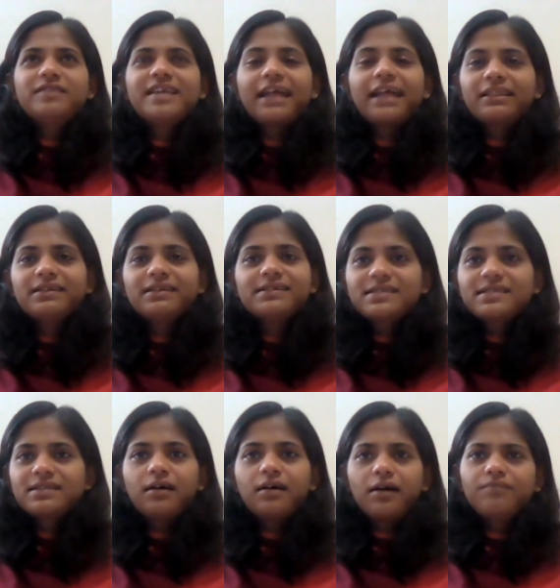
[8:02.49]
the
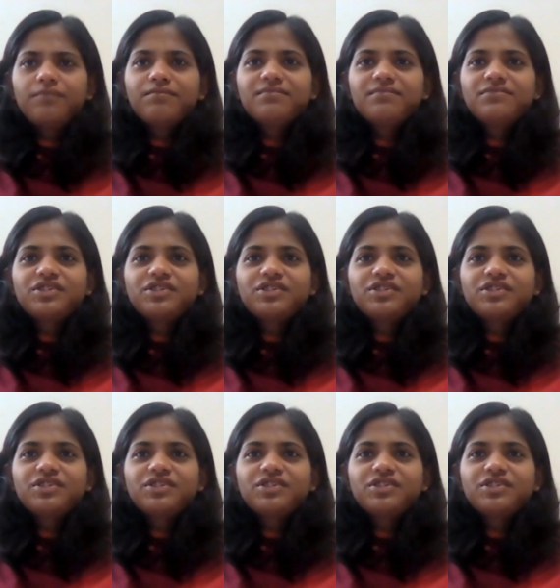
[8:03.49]
athletes she